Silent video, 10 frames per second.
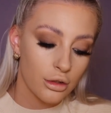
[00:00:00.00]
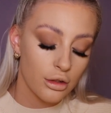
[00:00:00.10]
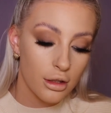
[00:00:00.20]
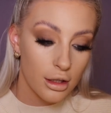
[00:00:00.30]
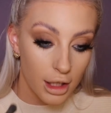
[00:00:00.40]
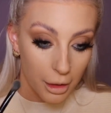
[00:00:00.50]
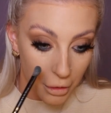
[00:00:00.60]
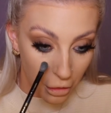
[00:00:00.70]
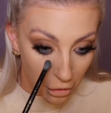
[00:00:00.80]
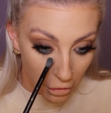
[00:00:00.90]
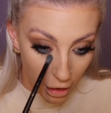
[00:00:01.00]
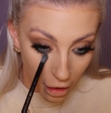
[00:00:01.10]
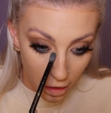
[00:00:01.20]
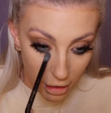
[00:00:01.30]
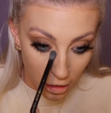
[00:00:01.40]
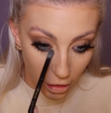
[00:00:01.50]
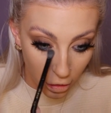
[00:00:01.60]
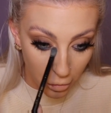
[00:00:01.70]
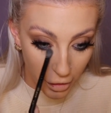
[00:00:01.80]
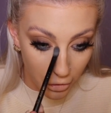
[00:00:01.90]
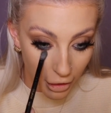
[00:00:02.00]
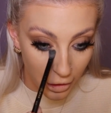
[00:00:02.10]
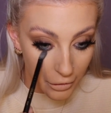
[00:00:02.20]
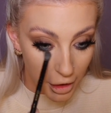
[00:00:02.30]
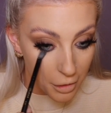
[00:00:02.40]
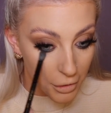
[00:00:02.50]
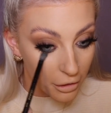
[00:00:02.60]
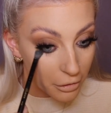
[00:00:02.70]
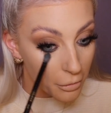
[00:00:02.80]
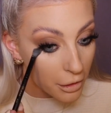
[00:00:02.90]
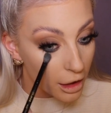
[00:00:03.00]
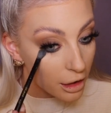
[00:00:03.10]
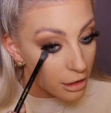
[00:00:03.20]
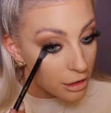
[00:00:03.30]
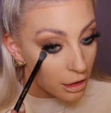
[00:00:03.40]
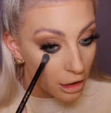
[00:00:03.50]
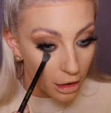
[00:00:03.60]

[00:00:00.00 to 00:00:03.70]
Just to set my under eyes. I hope I don't get flashback from this.